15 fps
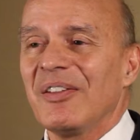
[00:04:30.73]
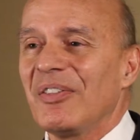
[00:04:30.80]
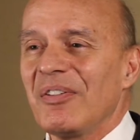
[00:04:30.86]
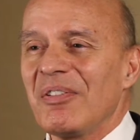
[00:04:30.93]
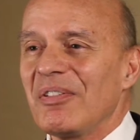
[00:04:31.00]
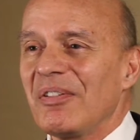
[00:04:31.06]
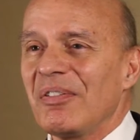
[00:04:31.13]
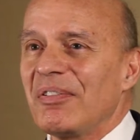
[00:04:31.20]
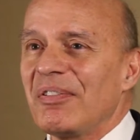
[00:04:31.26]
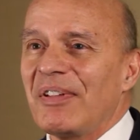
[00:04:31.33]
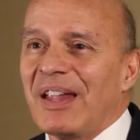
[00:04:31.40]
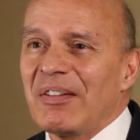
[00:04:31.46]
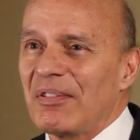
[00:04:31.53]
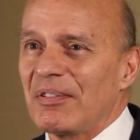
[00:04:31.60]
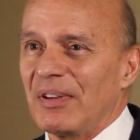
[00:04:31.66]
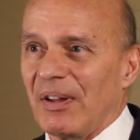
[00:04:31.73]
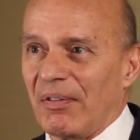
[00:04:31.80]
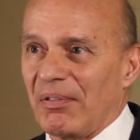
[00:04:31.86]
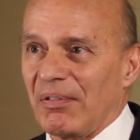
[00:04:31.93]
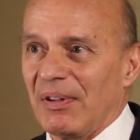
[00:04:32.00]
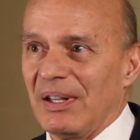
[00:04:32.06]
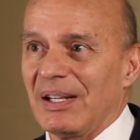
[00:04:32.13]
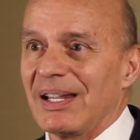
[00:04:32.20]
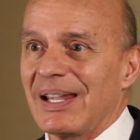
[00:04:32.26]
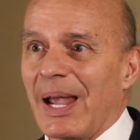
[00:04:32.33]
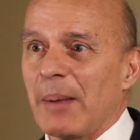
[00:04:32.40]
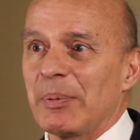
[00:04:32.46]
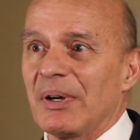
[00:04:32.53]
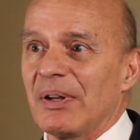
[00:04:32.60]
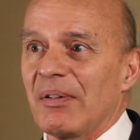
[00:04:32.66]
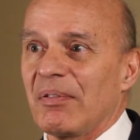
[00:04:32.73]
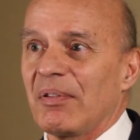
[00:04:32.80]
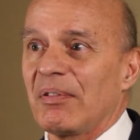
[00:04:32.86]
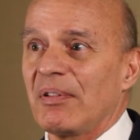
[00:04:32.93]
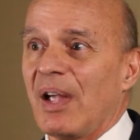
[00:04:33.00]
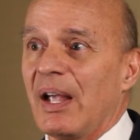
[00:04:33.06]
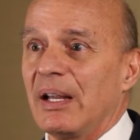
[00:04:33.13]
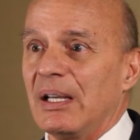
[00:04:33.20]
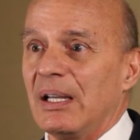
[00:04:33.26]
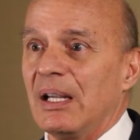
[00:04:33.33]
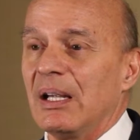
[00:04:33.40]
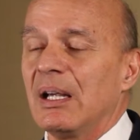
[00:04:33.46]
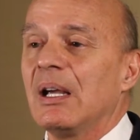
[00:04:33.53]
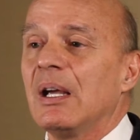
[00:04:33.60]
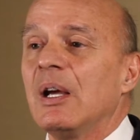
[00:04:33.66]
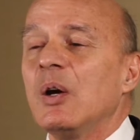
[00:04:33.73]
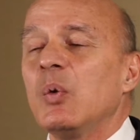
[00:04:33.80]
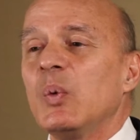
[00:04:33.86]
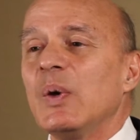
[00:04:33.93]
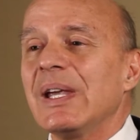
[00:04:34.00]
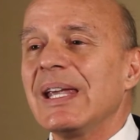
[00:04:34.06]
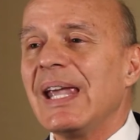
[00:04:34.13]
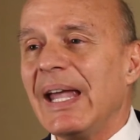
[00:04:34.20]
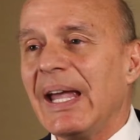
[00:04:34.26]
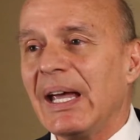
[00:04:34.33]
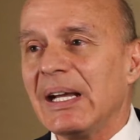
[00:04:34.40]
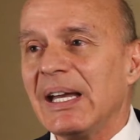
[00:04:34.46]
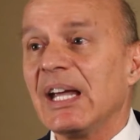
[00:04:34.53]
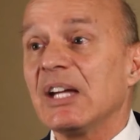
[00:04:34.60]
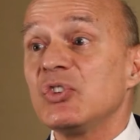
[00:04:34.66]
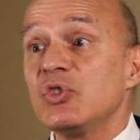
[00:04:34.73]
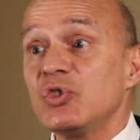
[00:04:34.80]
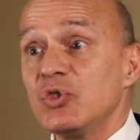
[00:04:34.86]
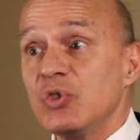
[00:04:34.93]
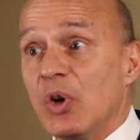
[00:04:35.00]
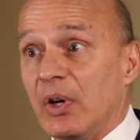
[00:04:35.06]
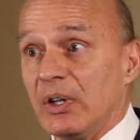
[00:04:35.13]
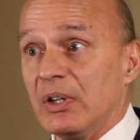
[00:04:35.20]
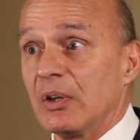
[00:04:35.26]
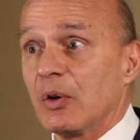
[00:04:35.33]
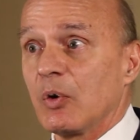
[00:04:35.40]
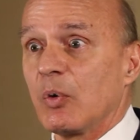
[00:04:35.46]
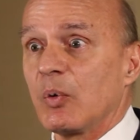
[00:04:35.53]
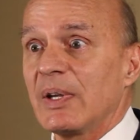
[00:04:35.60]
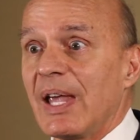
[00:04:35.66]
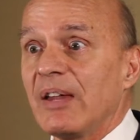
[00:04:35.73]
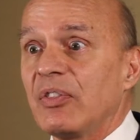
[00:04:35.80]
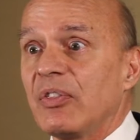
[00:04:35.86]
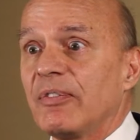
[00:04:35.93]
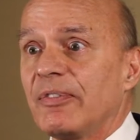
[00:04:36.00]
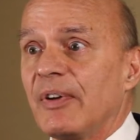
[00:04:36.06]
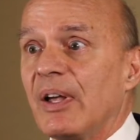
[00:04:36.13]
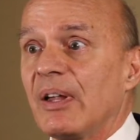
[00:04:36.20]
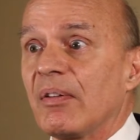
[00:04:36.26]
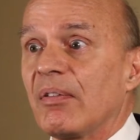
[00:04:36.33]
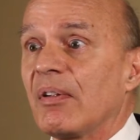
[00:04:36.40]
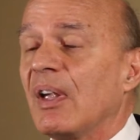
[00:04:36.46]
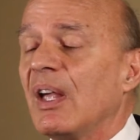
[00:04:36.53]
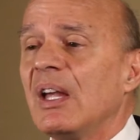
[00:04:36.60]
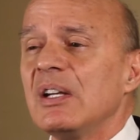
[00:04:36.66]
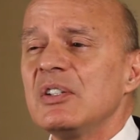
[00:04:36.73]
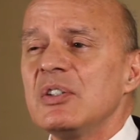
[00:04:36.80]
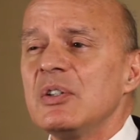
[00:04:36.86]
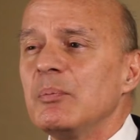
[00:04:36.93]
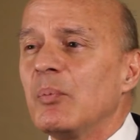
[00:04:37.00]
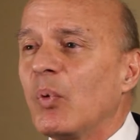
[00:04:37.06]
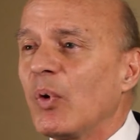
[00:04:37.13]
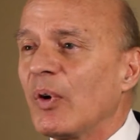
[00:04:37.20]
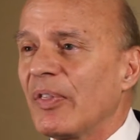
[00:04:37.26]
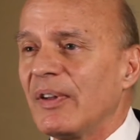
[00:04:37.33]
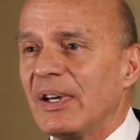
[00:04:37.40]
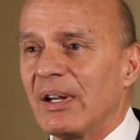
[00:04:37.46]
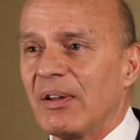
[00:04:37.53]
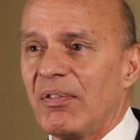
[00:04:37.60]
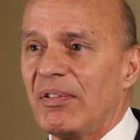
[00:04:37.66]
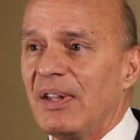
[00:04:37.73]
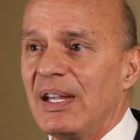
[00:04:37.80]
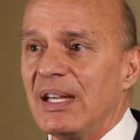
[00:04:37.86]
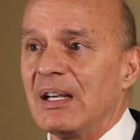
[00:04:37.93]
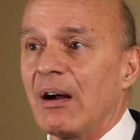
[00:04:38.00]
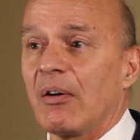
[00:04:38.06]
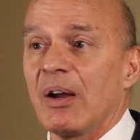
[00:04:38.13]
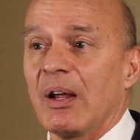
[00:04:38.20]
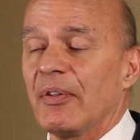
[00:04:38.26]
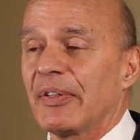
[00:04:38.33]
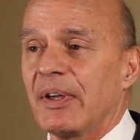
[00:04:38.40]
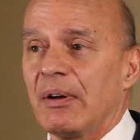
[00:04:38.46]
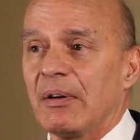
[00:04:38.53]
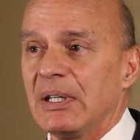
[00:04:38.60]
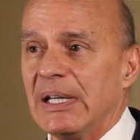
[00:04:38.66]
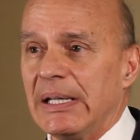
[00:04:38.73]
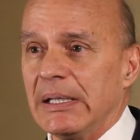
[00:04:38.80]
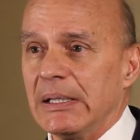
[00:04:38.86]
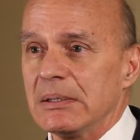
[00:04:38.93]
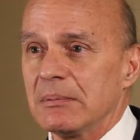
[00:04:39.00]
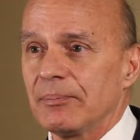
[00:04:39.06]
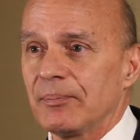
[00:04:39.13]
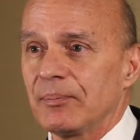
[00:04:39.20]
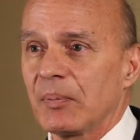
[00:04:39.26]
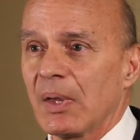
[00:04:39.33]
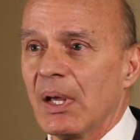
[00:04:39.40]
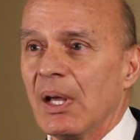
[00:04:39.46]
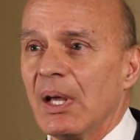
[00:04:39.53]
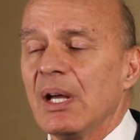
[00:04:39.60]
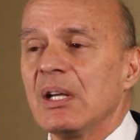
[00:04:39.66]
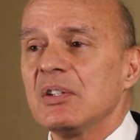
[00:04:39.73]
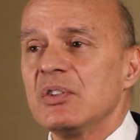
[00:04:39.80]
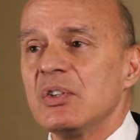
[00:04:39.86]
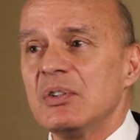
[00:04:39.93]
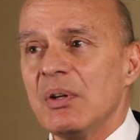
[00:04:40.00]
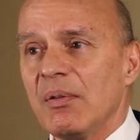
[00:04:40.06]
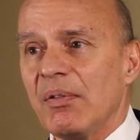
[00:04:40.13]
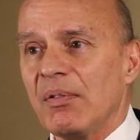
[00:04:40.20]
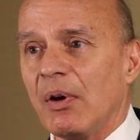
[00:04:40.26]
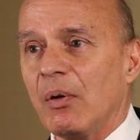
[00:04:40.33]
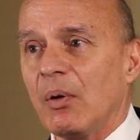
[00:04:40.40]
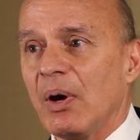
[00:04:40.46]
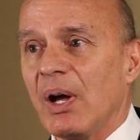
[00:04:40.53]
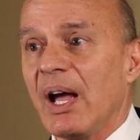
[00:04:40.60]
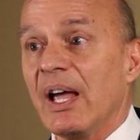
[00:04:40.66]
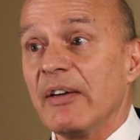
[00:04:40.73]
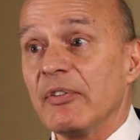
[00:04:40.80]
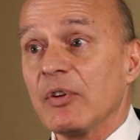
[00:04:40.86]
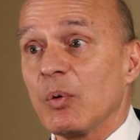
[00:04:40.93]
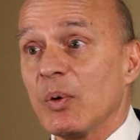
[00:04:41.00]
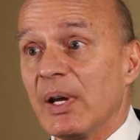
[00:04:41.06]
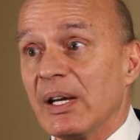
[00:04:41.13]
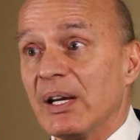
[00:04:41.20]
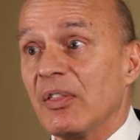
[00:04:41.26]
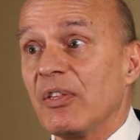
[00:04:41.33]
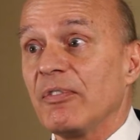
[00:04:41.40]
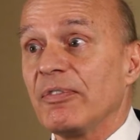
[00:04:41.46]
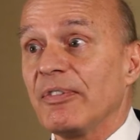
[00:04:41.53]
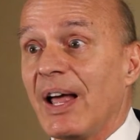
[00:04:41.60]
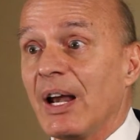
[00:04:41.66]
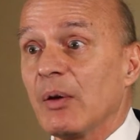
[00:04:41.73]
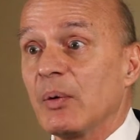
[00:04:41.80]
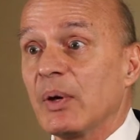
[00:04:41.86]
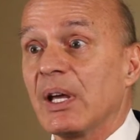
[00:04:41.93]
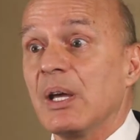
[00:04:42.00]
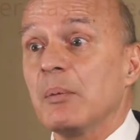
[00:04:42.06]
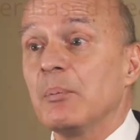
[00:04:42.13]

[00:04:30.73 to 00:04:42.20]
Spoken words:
This is senseless in a capitalist society. We can and should create the funds to more than exceed our healthcare need. To do so, I have created the following